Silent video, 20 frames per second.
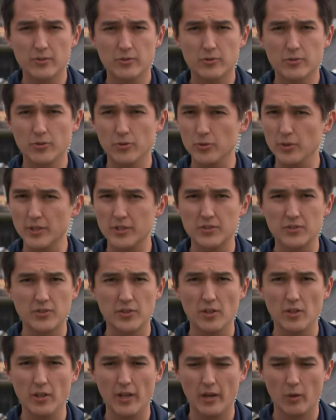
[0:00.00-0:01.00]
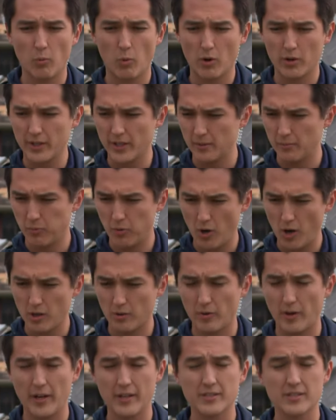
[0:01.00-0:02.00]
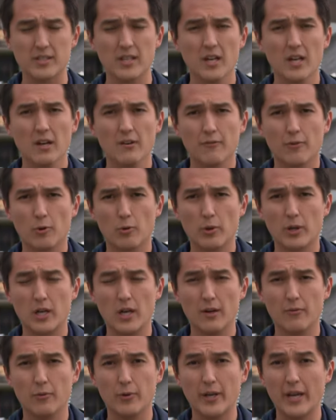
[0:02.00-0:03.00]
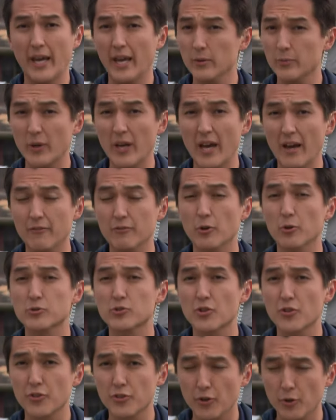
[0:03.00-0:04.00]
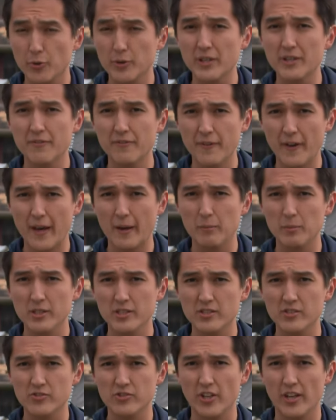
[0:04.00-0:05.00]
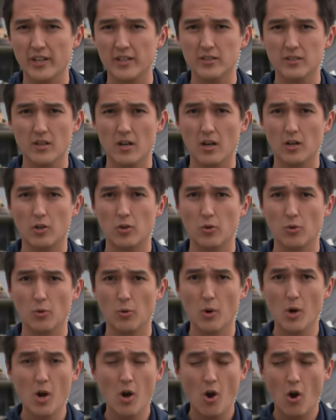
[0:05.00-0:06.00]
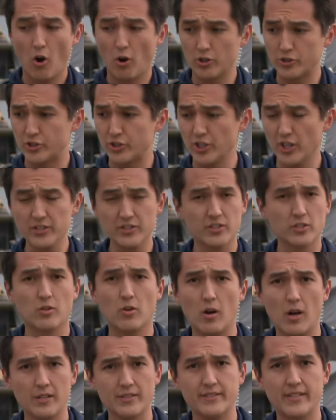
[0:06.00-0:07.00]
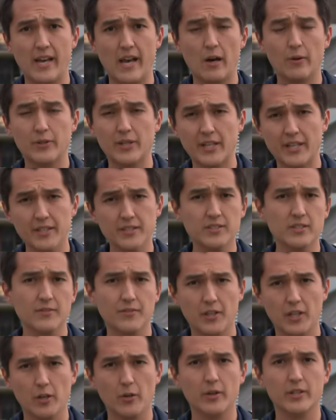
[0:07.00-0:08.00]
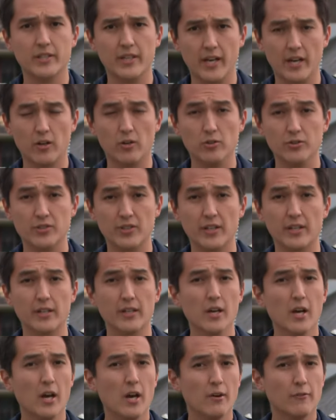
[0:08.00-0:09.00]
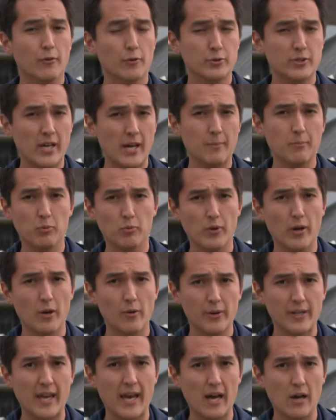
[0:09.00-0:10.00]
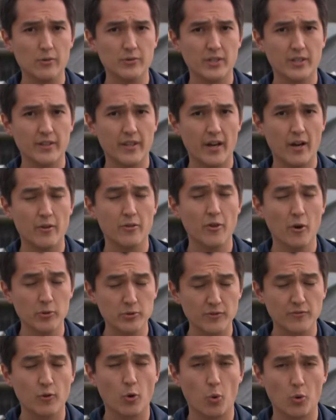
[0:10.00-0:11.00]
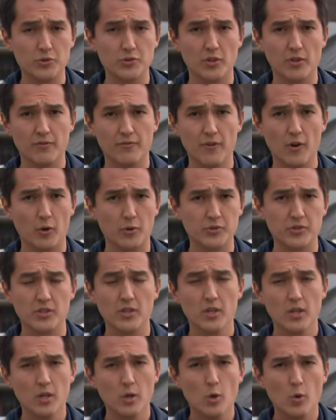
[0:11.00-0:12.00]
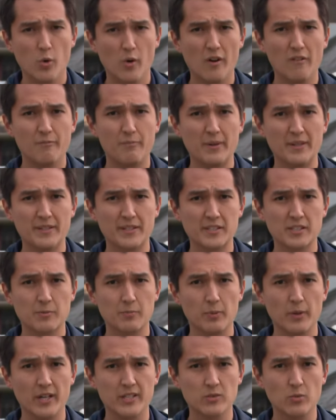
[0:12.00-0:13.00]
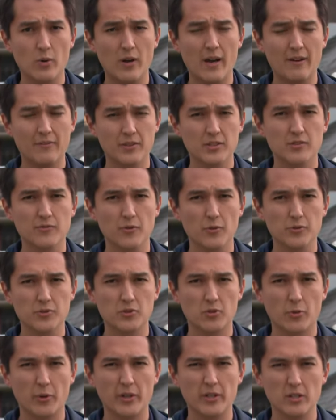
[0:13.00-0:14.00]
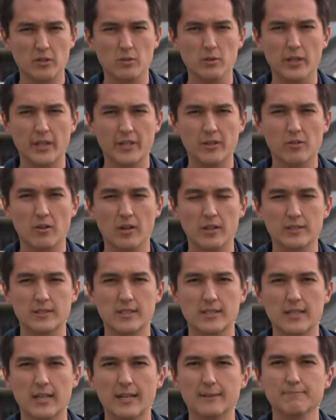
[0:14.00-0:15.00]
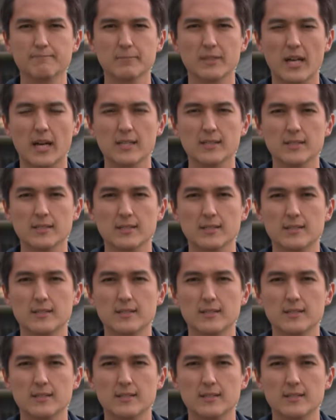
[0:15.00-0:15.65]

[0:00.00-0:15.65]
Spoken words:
So truly still a work in progress for recovery. And we have those 30 families, Shay and Doug, who are just across town, east of here in Carrollton, for temporary housing there. Those, of course, are the folks who have been displaced. We'll have this full story a little later on tonight, guys.